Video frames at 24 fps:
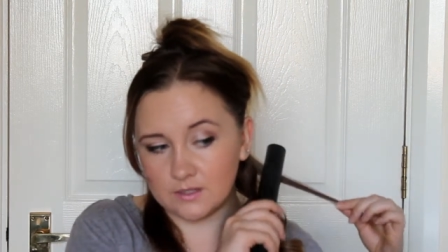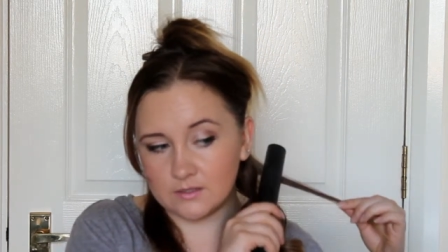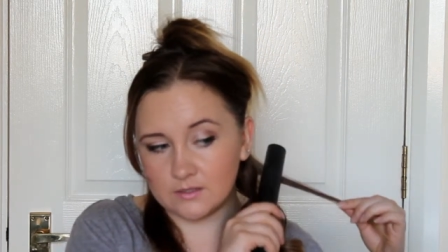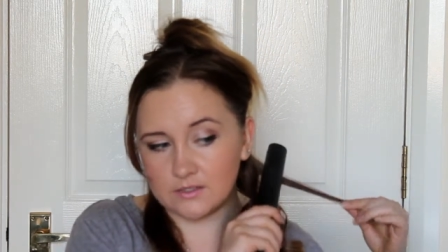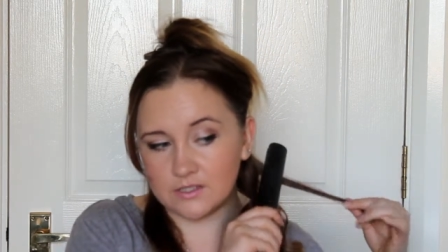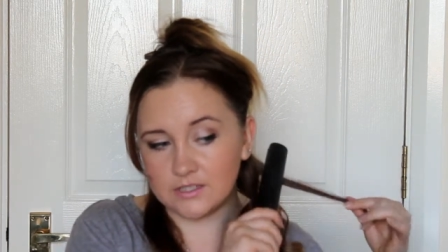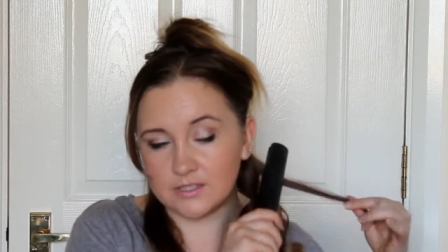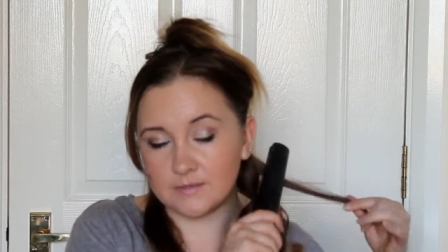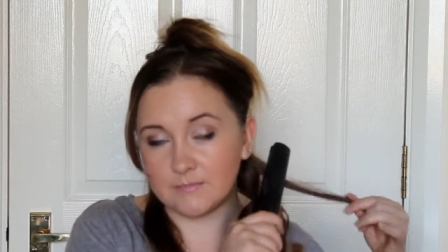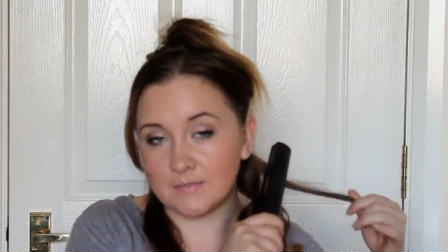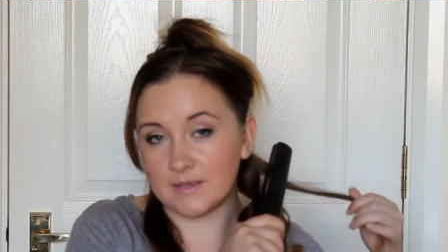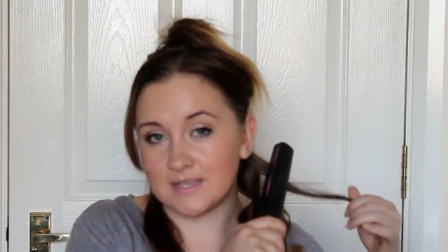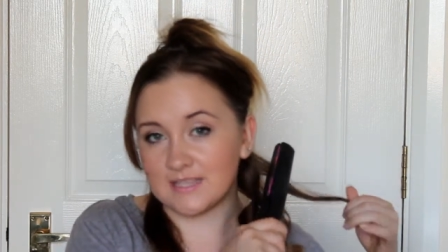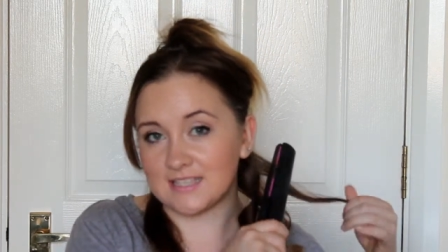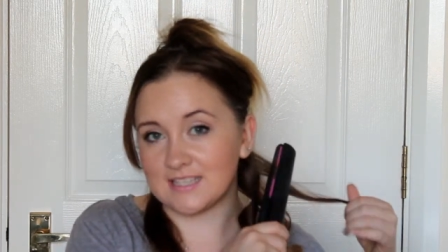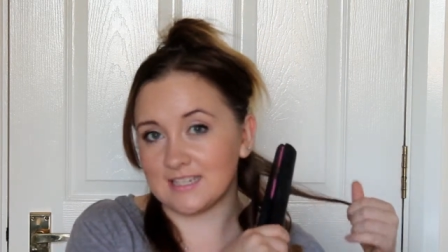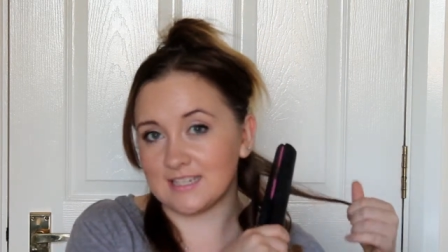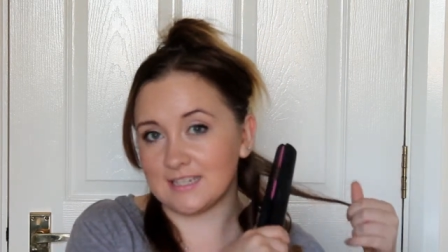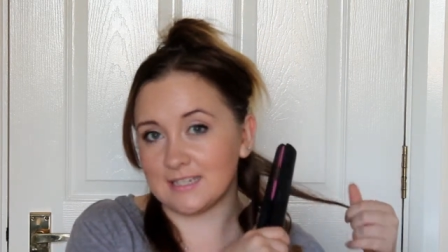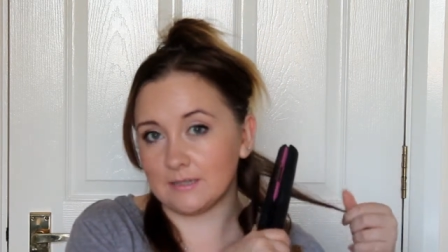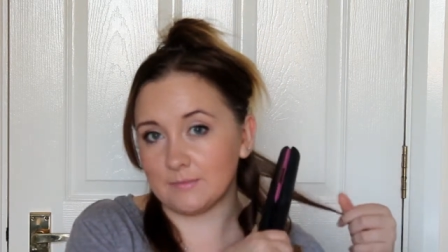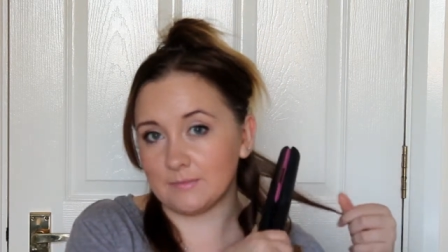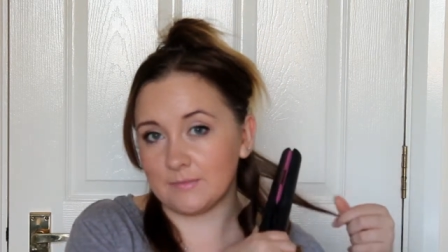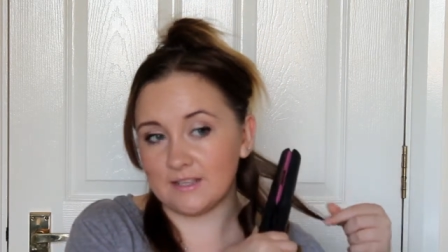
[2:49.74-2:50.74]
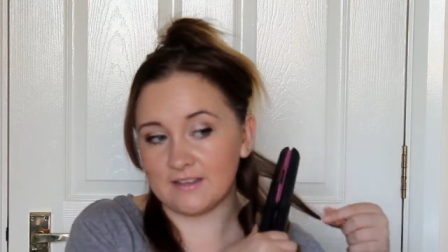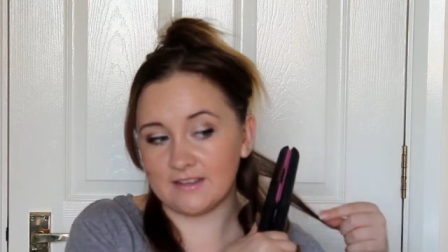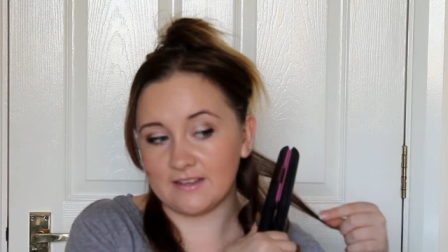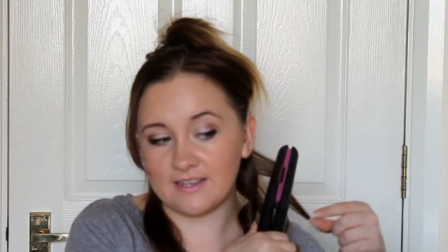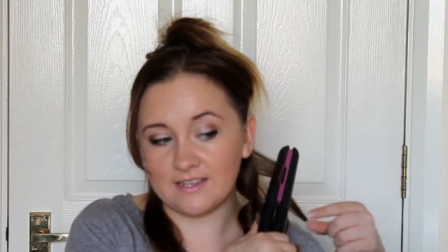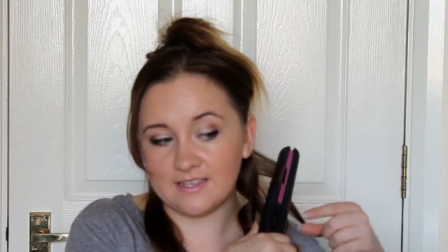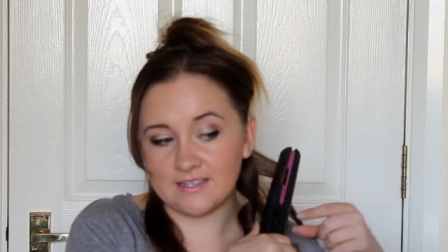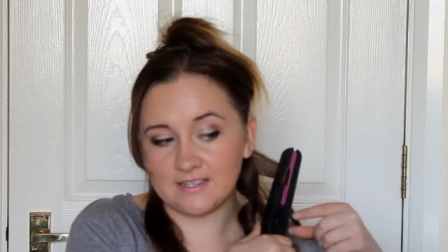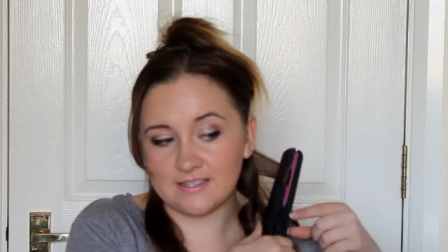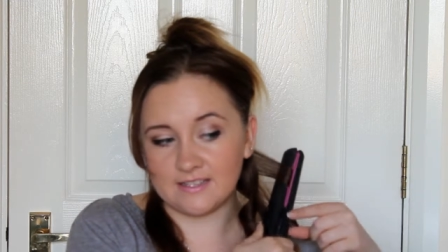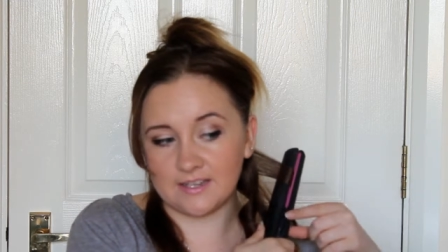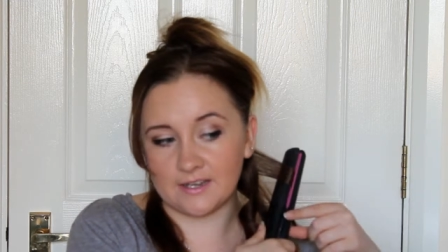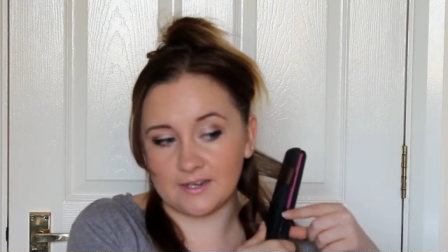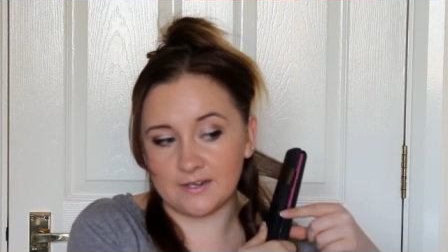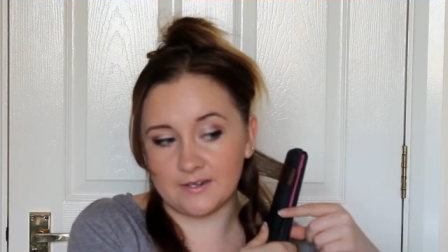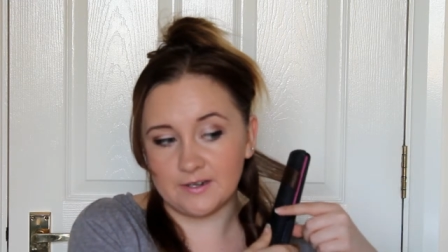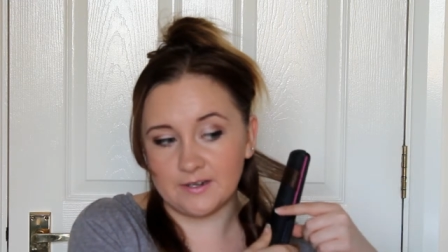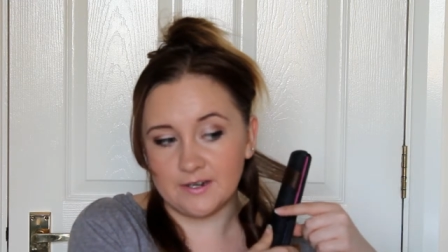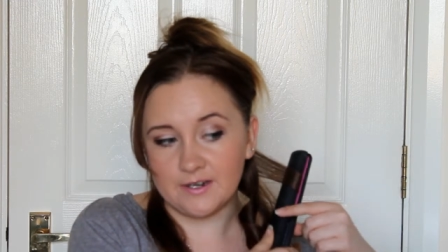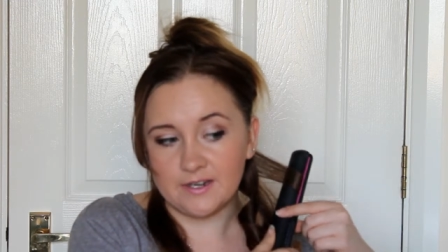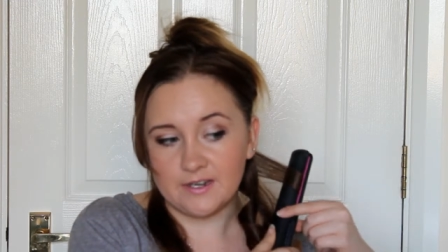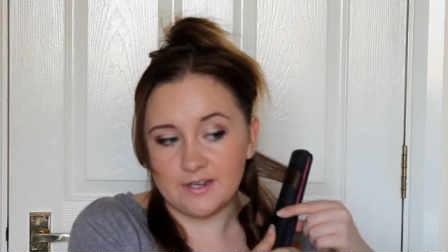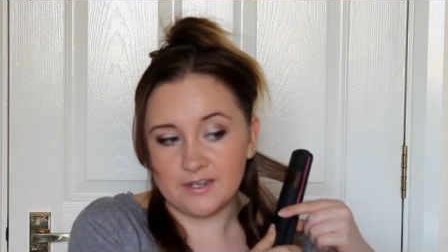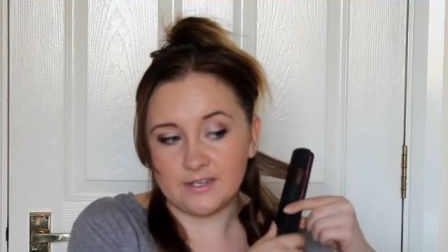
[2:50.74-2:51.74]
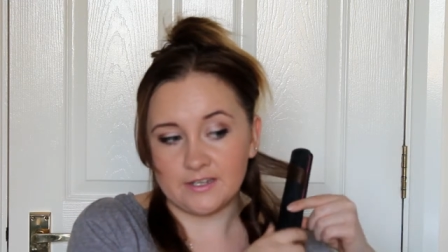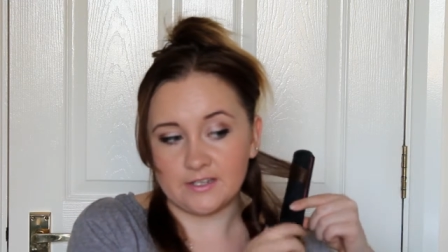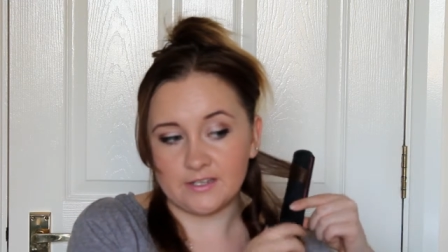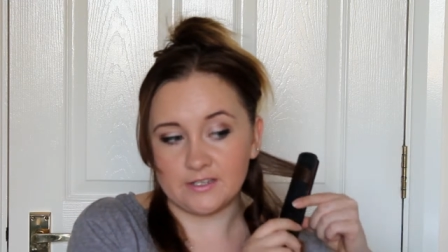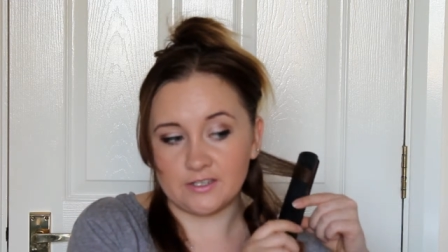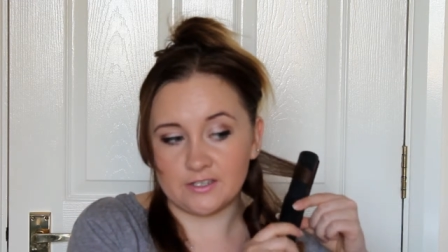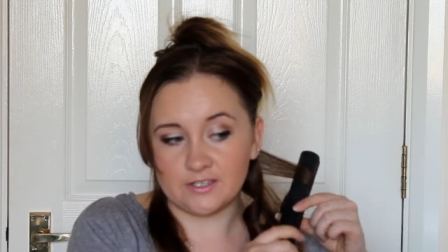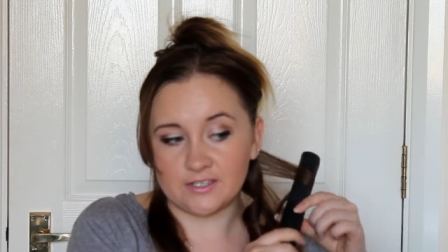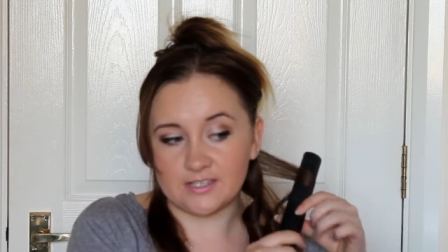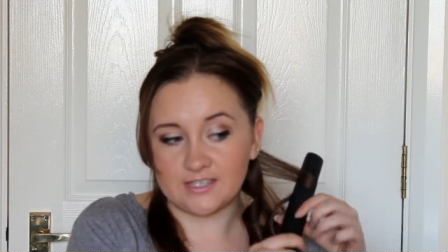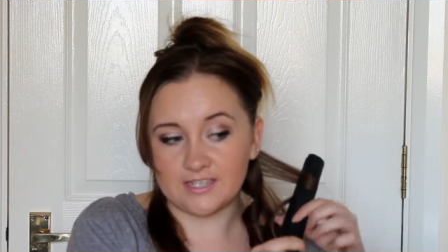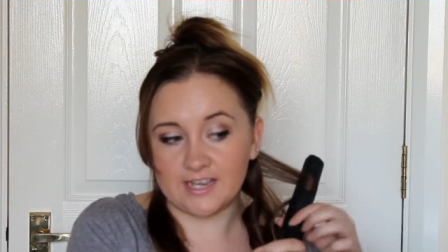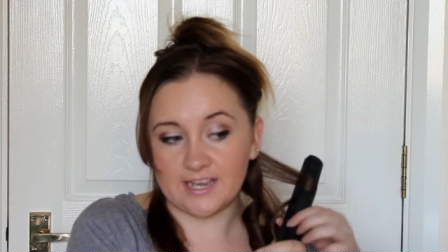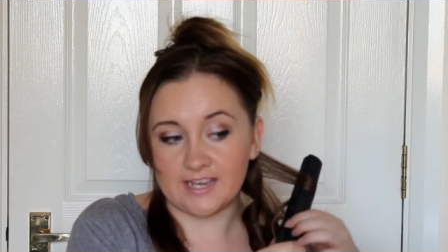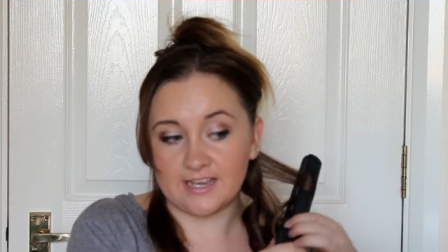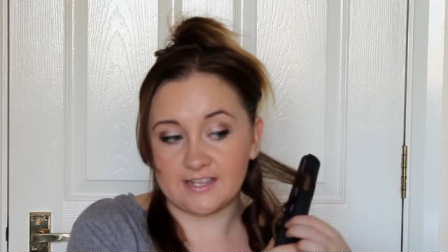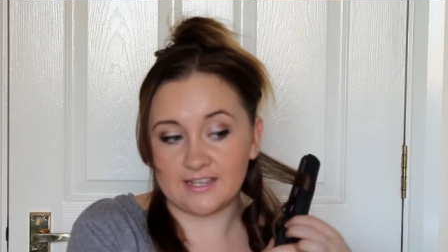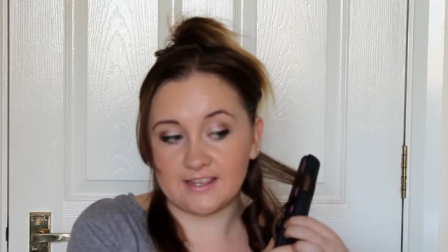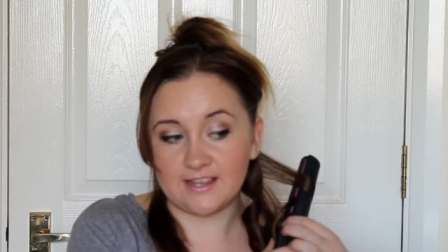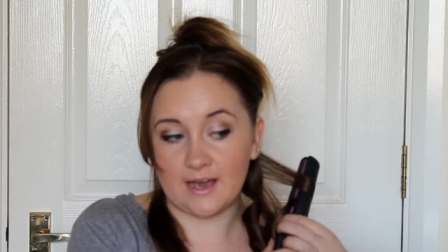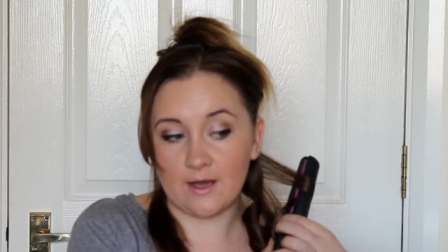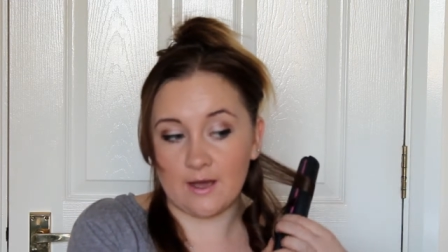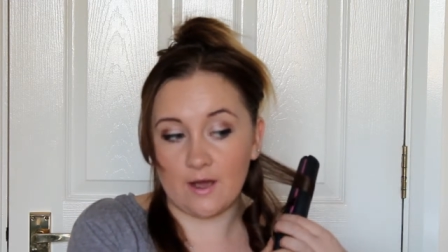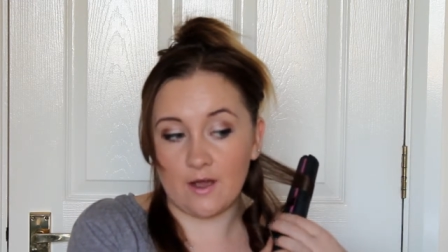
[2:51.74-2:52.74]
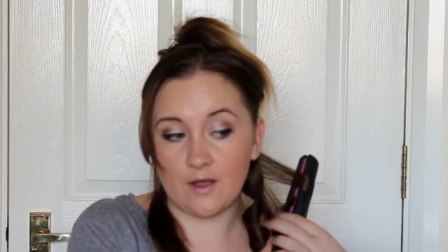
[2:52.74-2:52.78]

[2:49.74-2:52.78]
Just missed a little bit there, so you just take